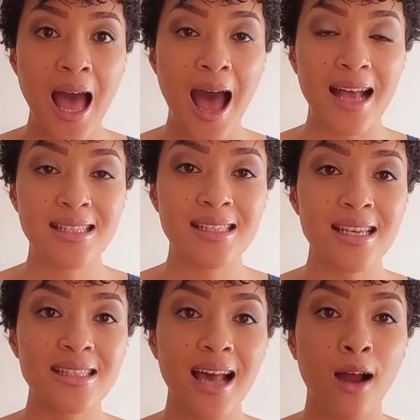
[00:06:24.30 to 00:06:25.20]
are
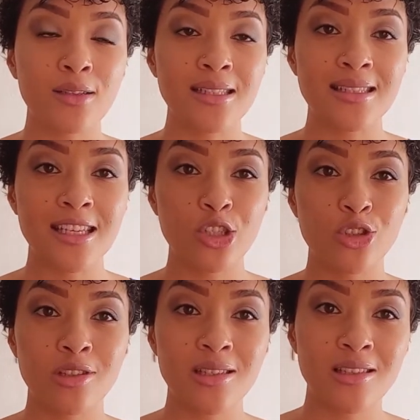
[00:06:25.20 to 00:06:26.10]
set out in
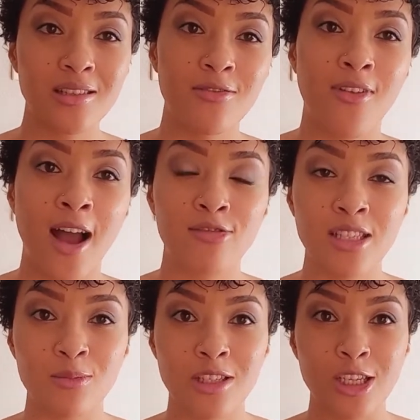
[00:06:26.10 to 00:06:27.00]
Section 65,
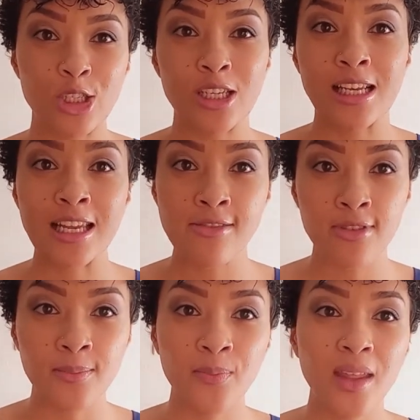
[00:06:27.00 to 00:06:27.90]
Subsection 11,